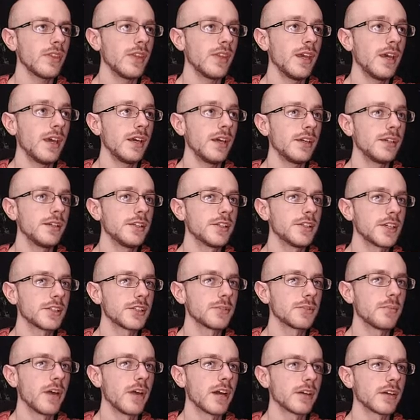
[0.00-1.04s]
And he takes
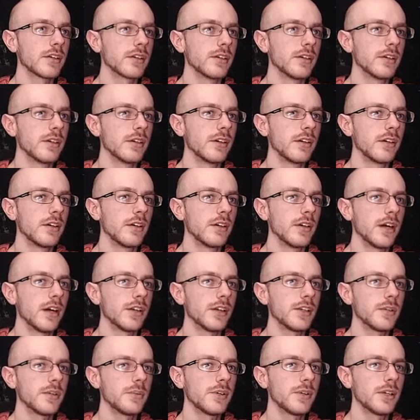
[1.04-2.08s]
him back. I
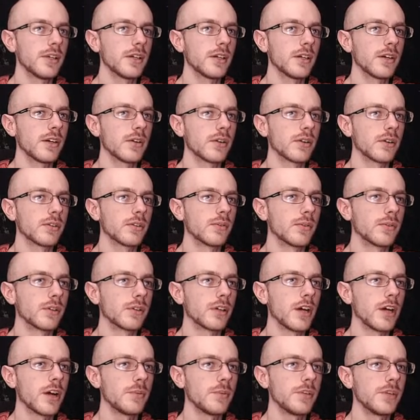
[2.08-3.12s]
think putting our corn
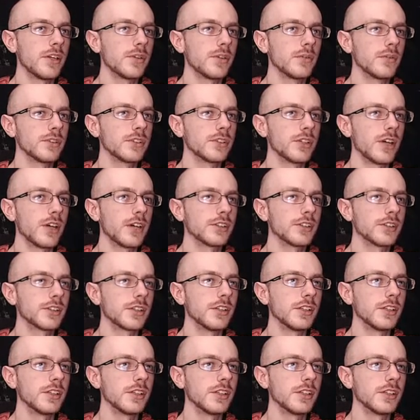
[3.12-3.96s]
cob here was the last thing